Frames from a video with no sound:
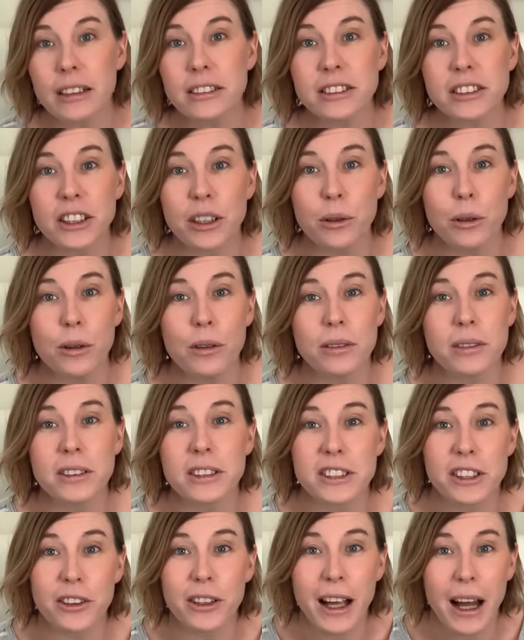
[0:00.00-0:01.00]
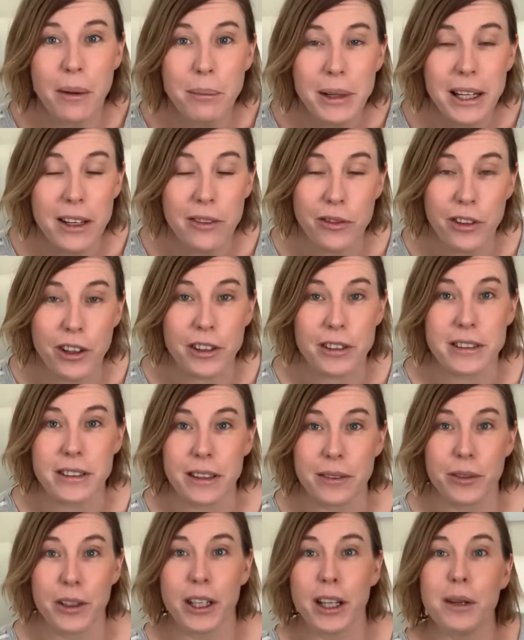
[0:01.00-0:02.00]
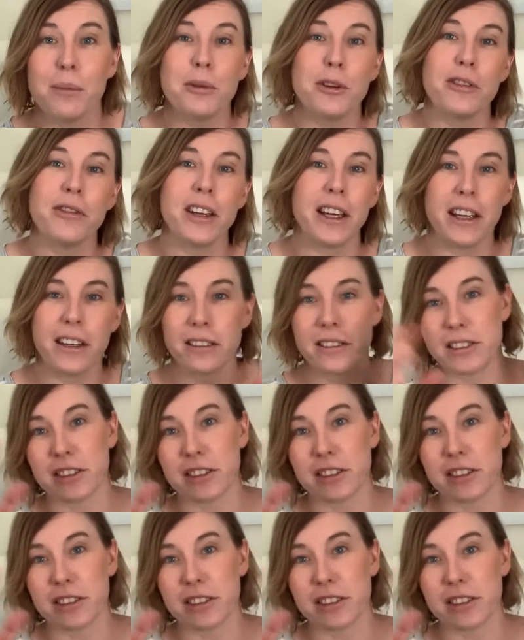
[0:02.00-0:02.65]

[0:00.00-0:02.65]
So come here first. If you're going to move here,